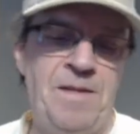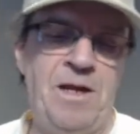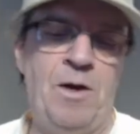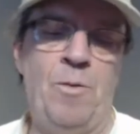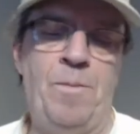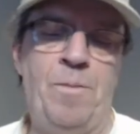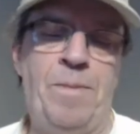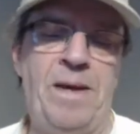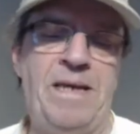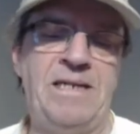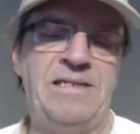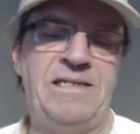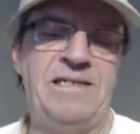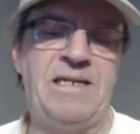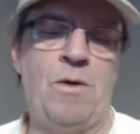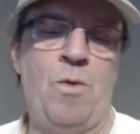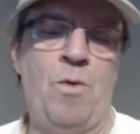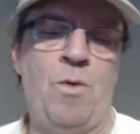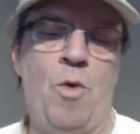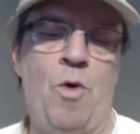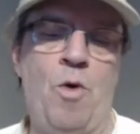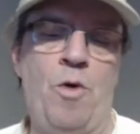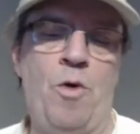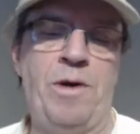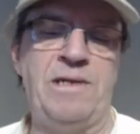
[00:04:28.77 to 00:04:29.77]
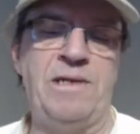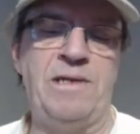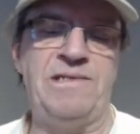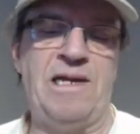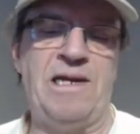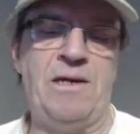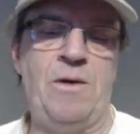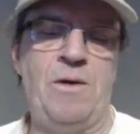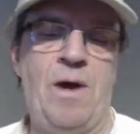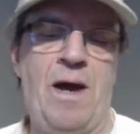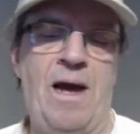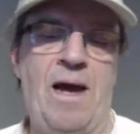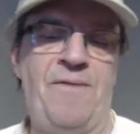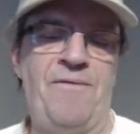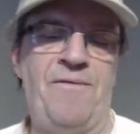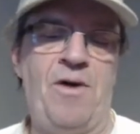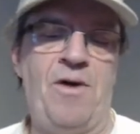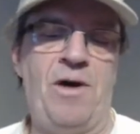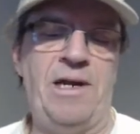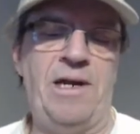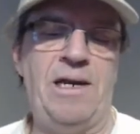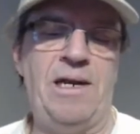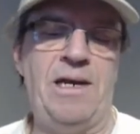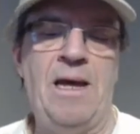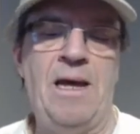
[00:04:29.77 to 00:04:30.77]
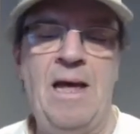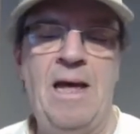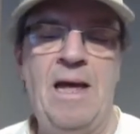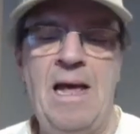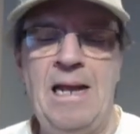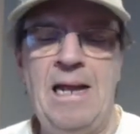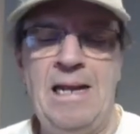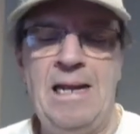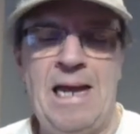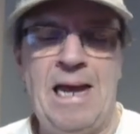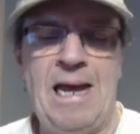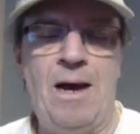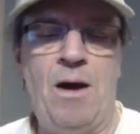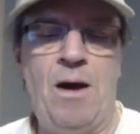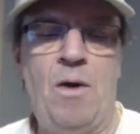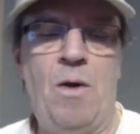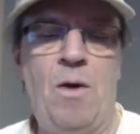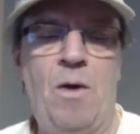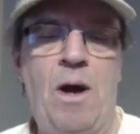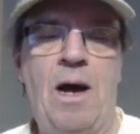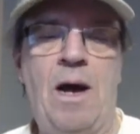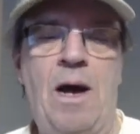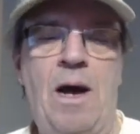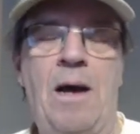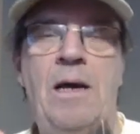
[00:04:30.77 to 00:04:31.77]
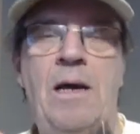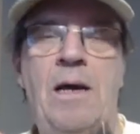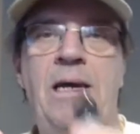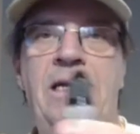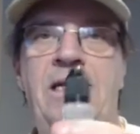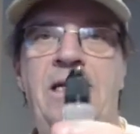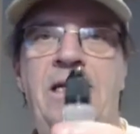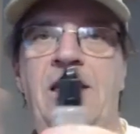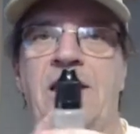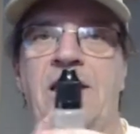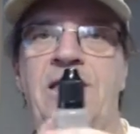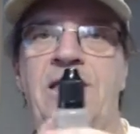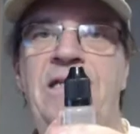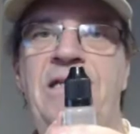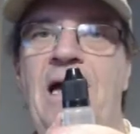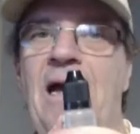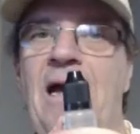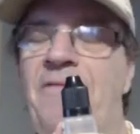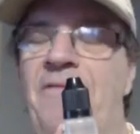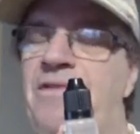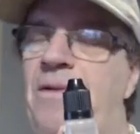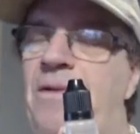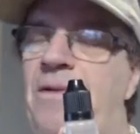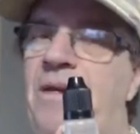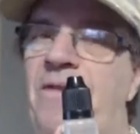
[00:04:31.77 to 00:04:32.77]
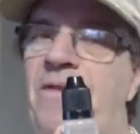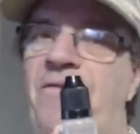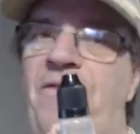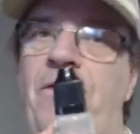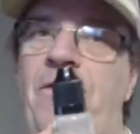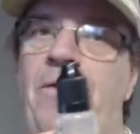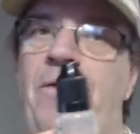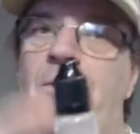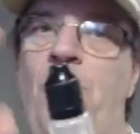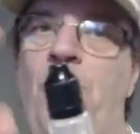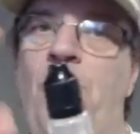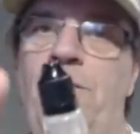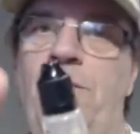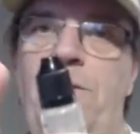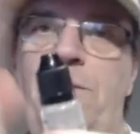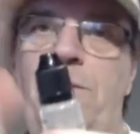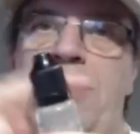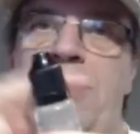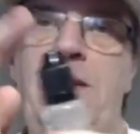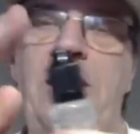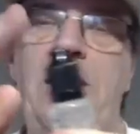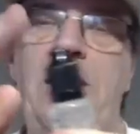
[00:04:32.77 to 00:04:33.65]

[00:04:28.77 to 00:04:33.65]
basic warnings that you have on it. Now, it does have something very important to me,